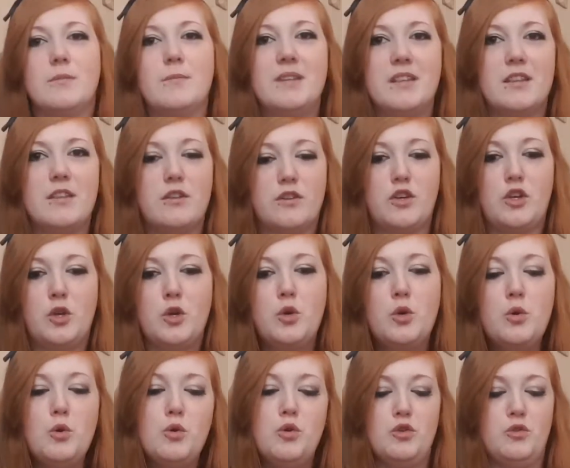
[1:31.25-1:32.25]
I mean, like they're
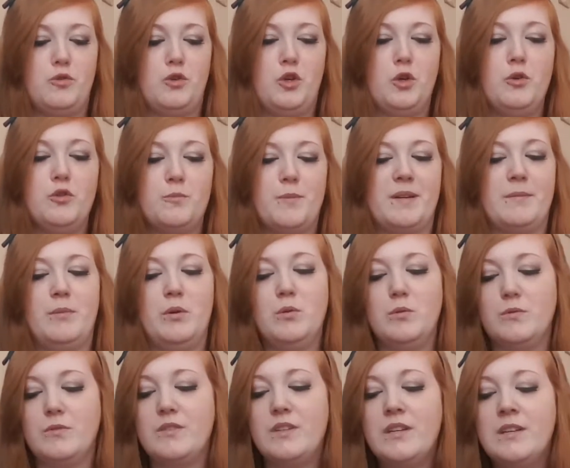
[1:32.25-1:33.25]
huge big
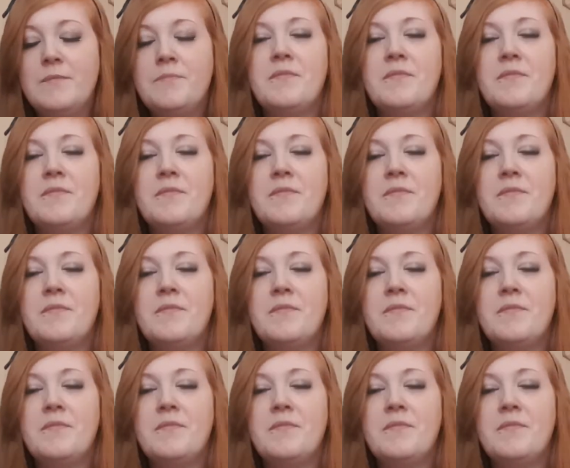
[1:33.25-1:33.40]
bowls.